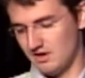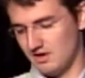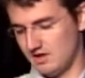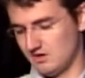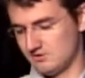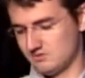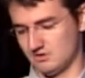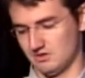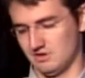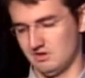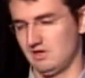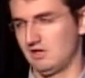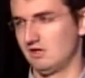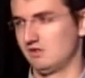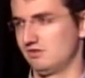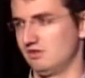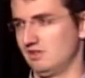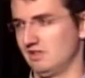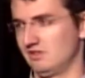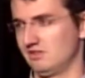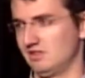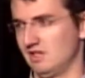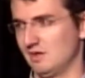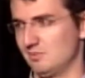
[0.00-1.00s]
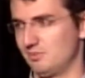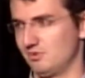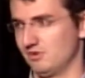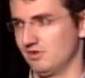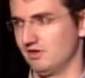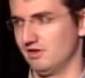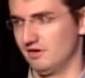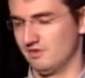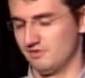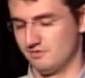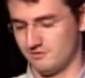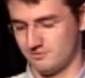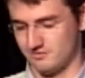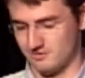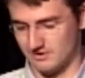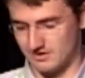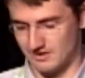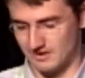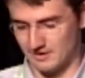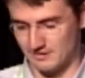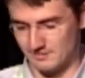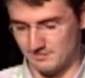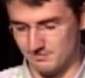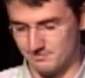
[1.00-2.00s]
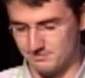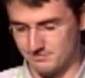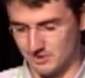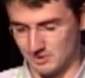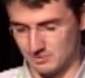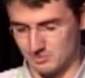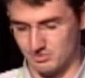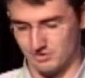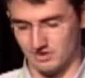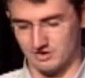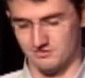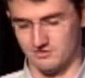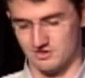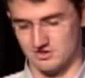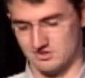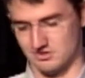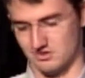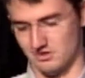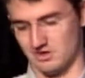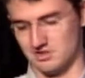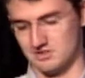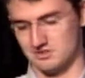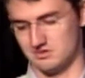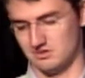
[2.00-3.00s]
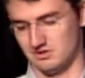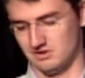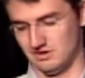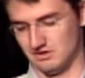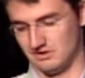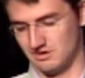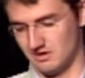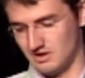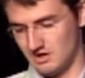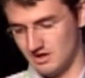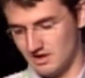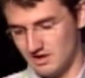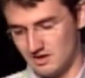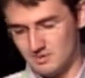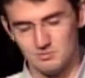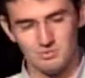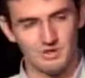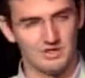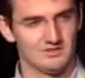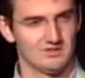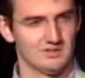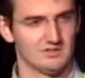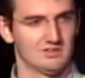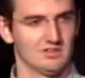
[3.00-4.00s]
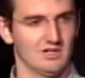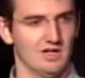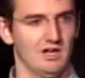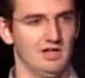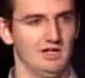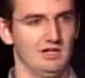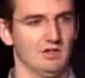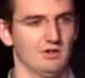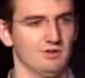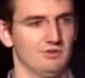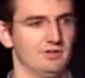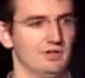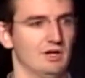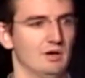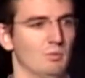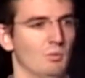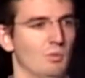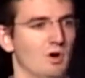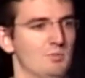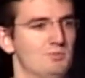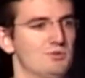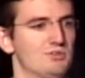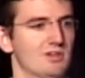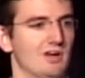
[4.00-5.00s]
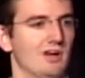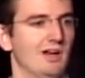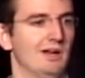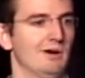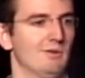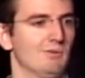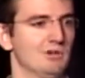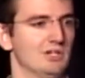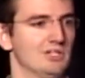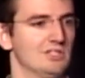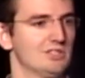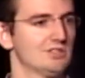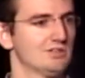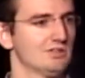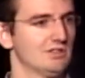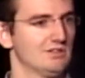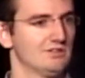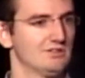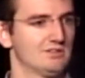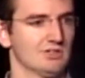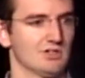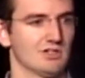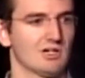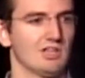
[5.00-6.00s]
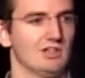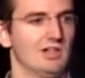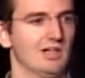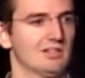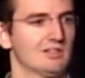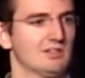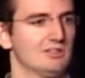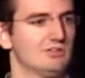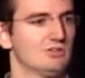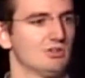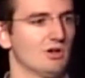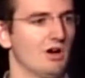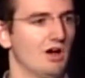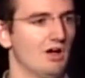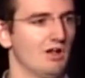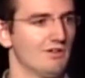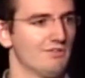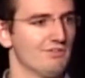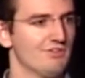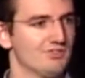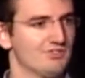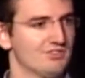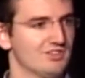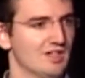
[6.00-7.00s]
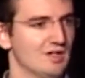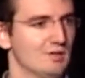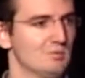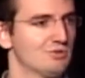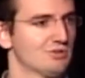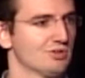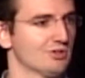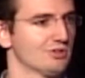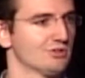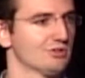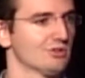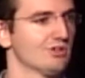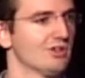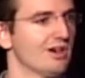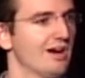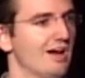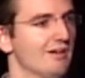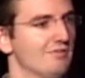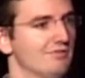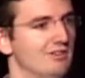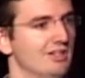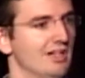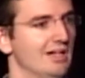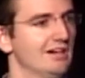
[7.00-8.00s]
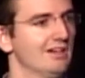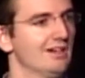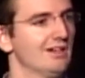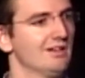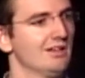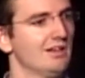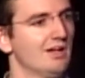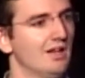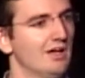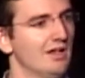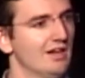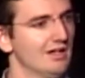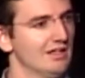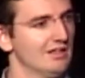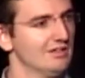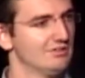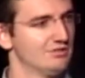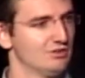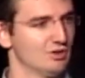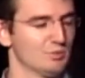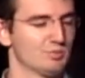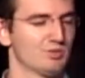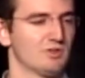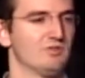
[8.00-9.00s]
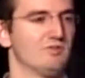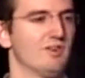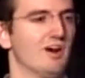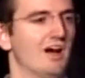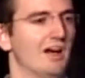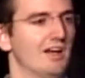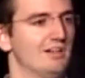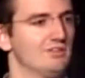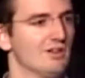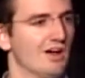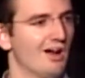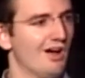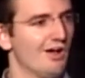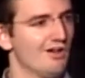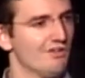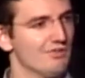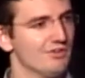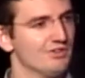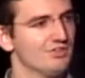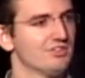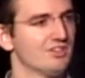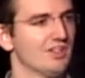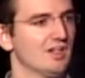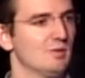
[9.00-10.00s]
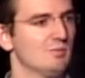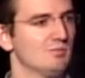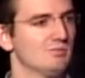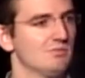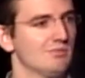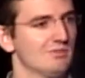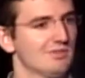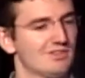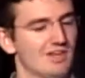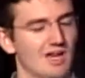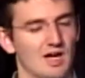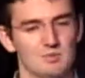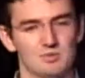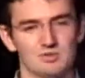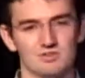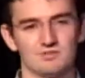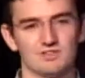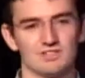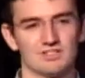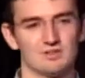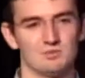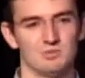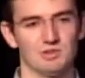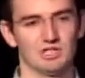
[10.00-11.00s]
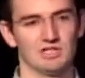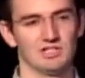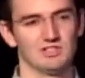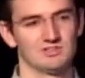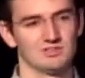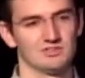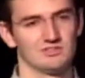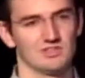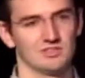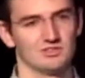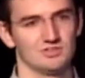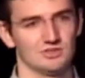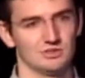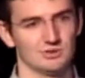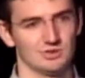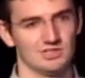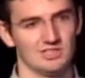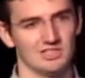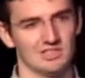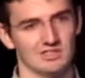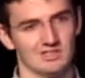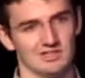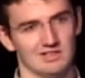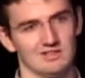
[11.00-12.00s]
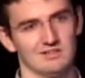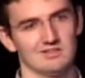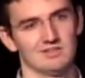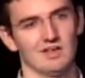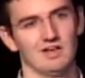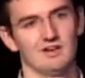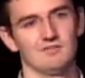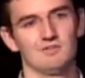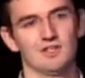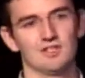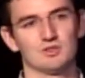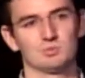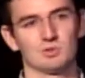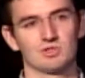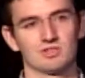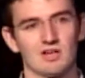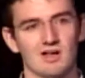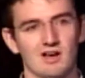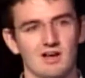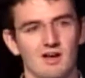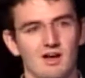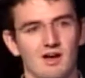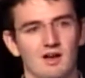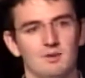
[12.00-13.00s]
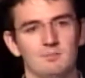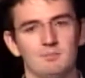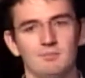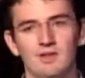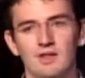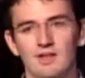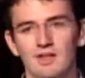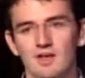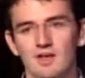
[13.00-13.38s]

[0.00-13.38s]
here's an example of Playfish launching Pet Society on their own website, which is still connected to all of the same social graph data and still provides all of the same types of experiences as you would get inside Facebook.com,